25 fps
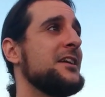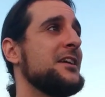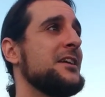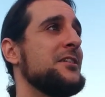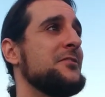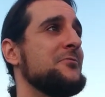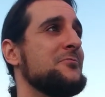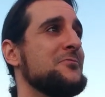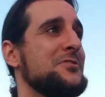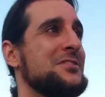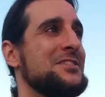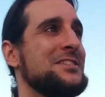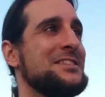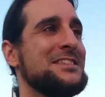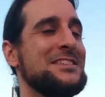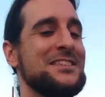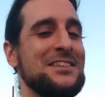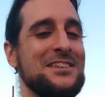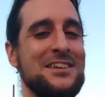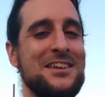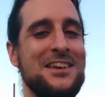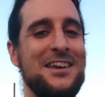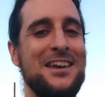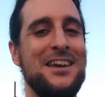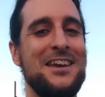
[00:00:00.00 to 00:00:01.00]
It was
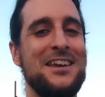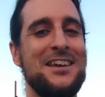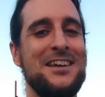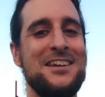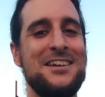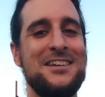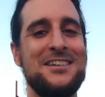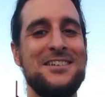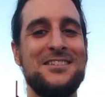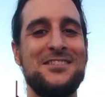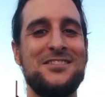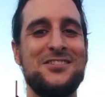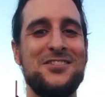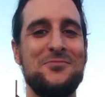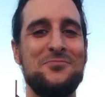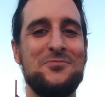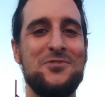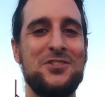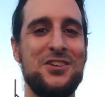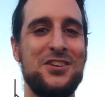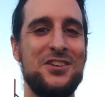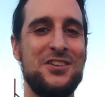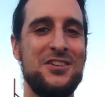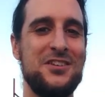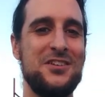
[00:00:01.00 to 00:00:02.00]

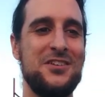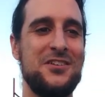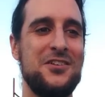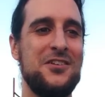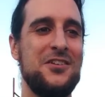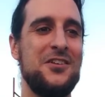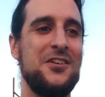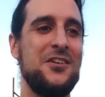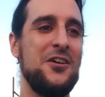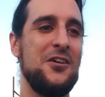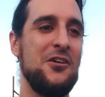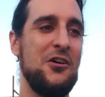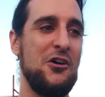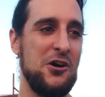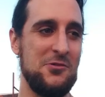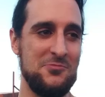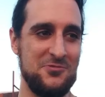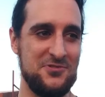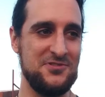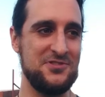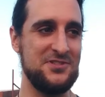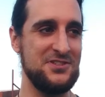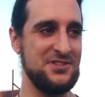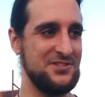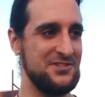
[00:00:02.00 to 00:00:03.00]
something
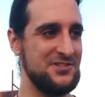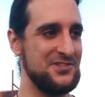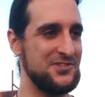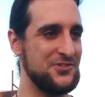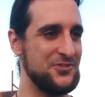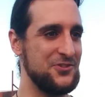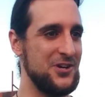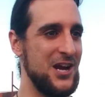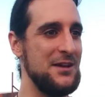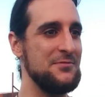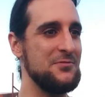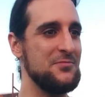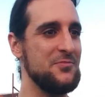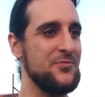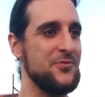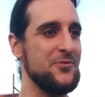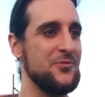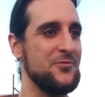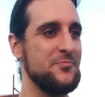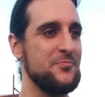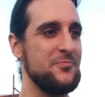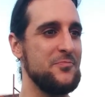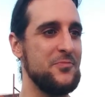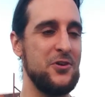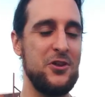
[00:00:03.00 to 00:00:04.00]
almost
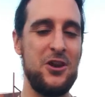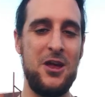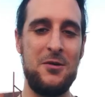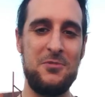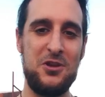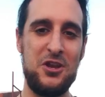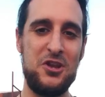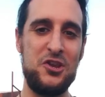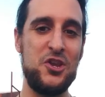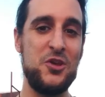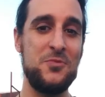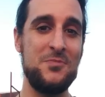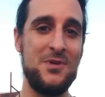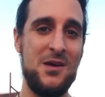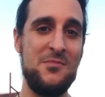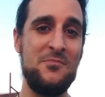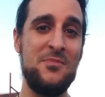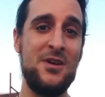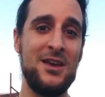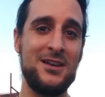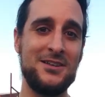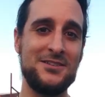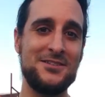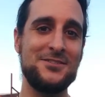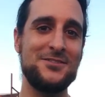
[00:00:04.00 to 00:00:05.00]
indescribable, but I'm going to do my
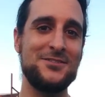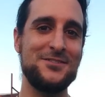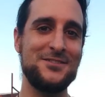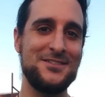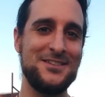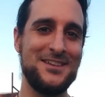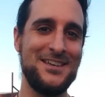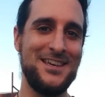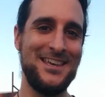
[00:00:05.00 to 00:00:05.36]
best.